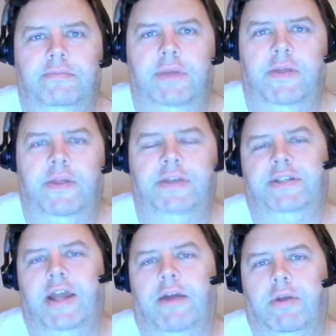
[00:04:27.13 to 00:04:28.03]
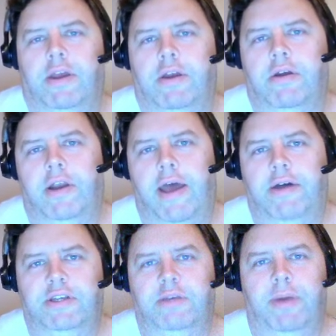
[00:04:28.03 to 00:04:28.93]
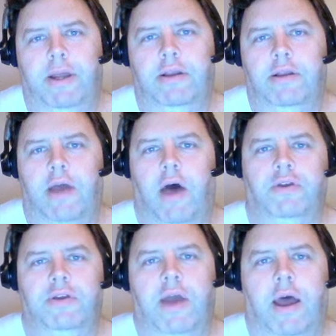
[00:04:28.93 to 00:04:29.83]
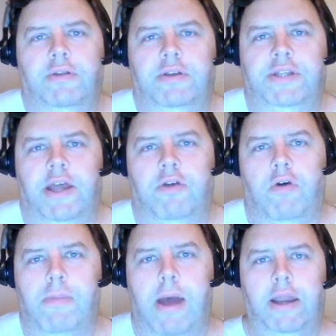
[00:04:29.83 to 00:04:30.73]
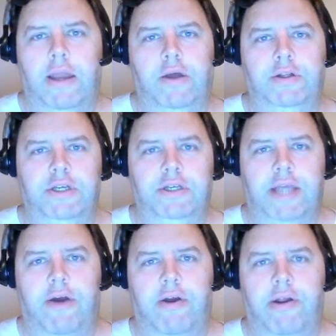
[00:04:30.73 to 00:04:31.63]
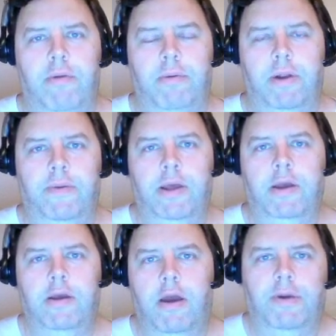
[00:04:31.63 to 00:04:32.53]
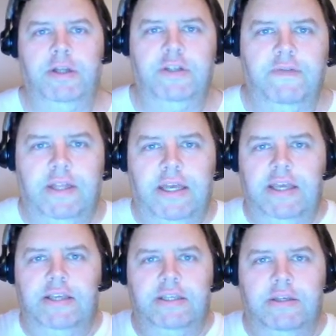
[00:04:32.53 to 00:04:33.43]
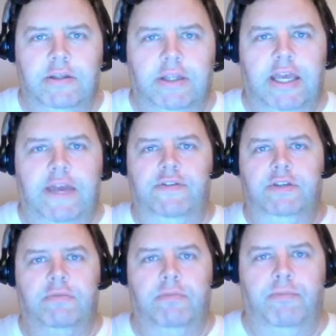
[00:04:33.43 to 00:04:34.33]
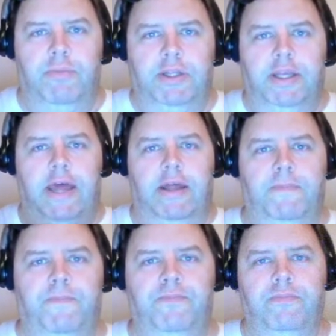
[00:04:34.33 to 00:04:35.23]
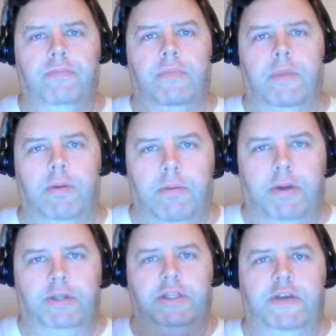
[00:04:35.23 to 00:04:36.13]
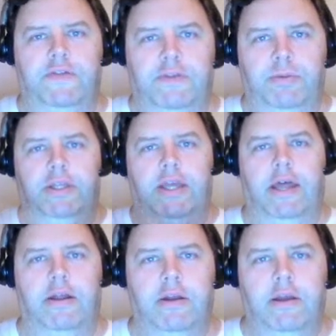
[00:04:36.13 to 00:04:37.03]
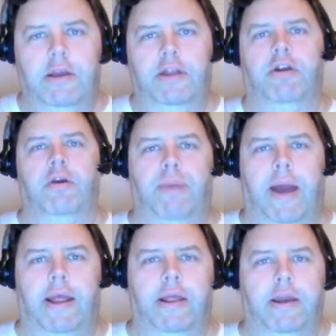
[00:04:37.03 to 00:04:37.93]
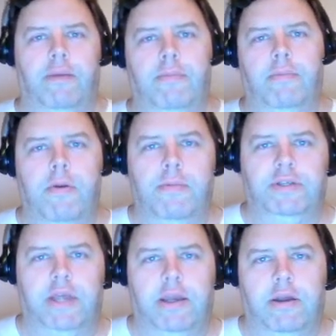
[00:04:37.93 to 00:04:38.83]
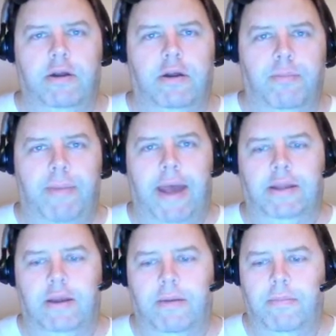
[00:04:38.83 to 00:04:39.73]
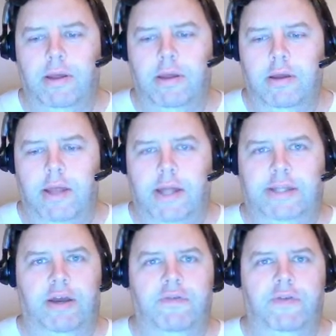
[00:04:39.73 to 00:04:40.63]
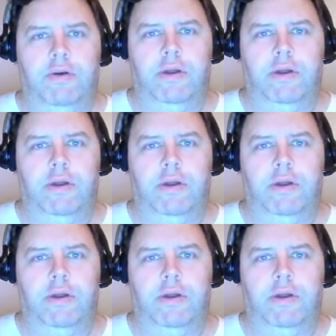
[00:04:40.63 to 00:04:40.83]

This is not really a good analogy, but I'll just tell you what my analogy is, how I remember it. A bunch of leaves you put together, and you're compiling them, almost like you're compacting them. That's how I view it.